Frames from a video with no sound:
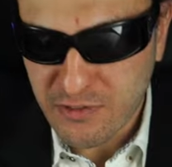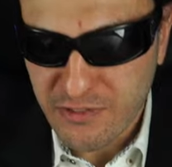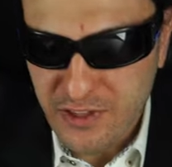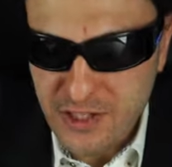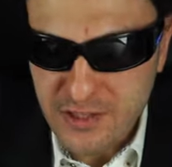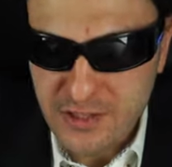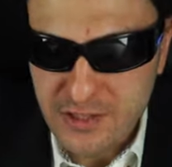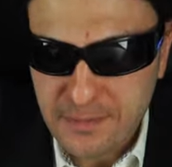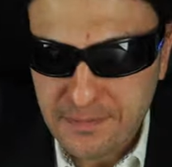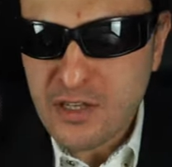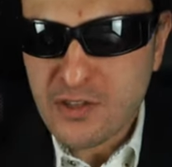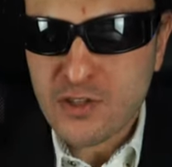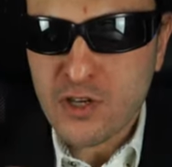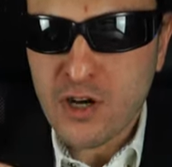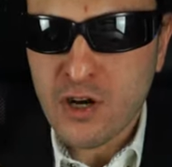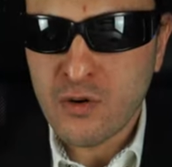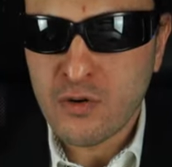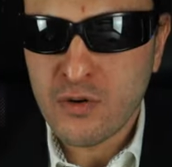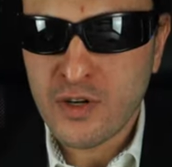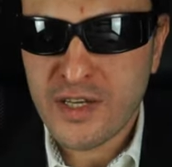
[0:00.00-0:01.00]
first.
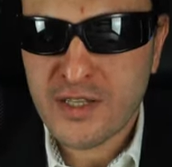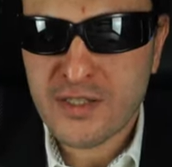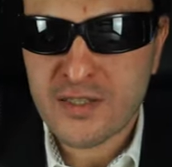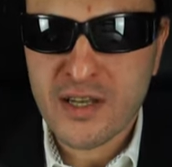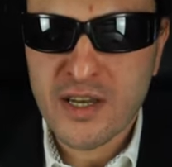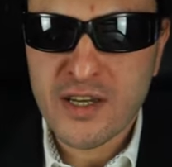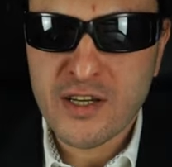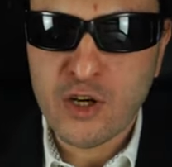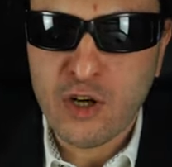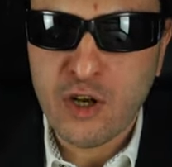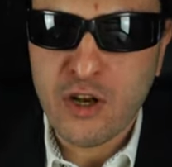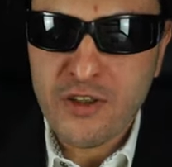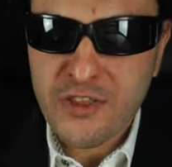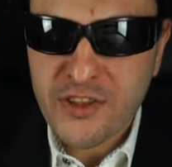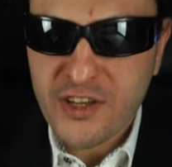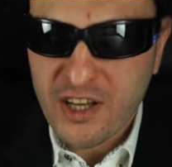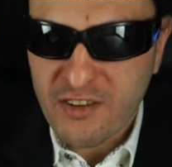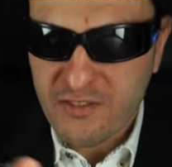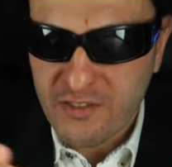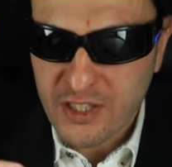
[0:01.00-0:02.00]
So it's a
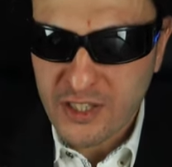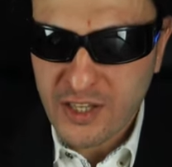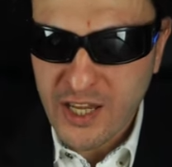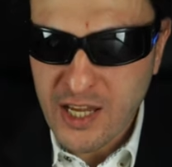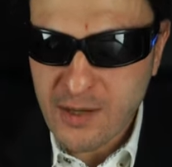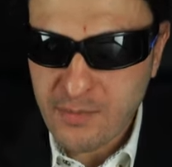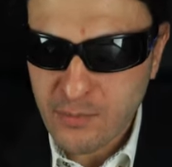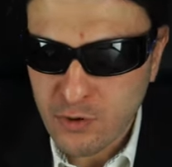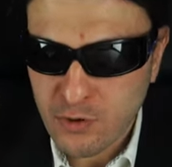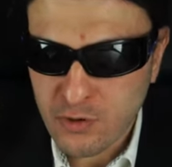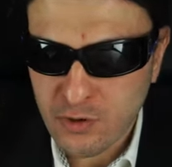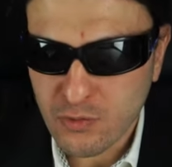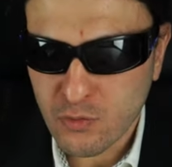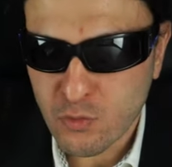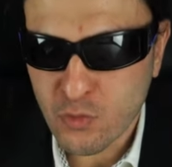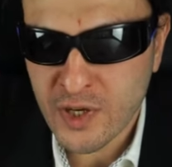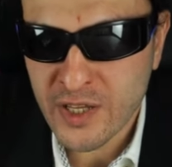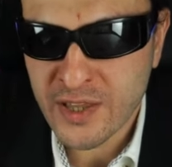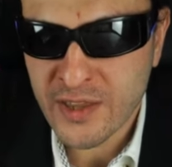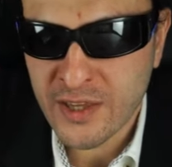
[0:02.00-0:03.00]
cloth covered cable
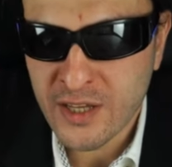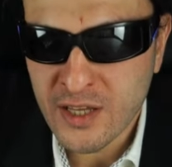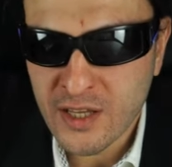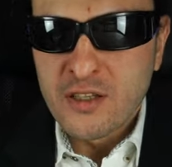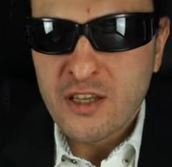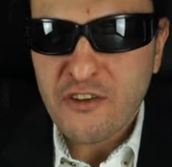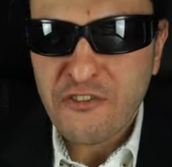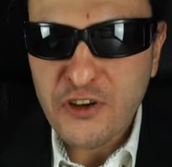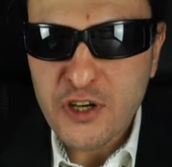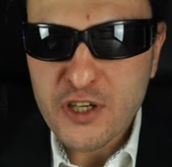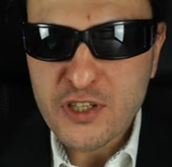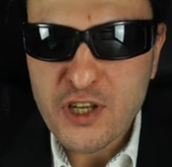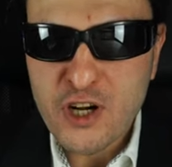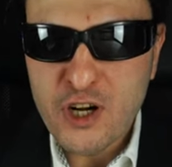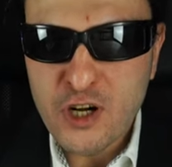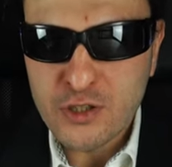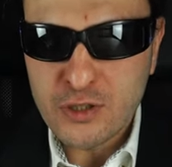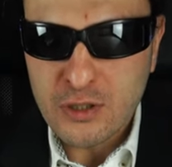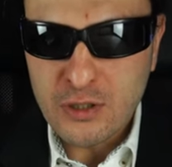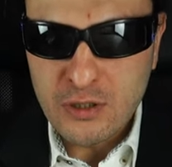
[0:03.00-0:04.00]
with the first
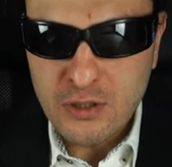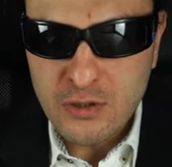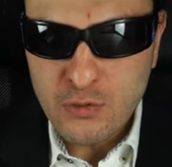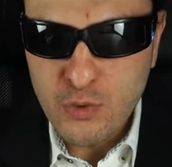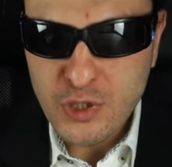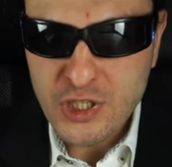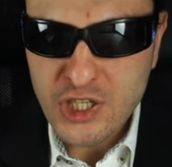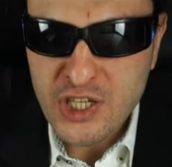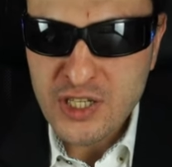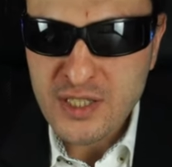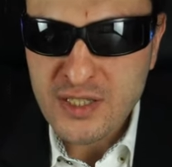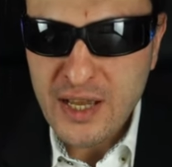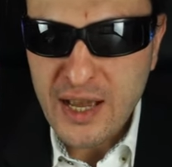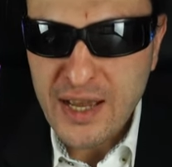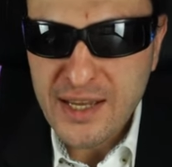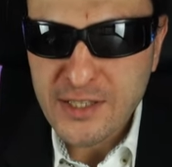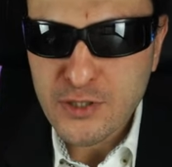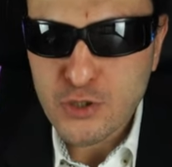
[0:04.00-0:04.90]
hurdle, which is a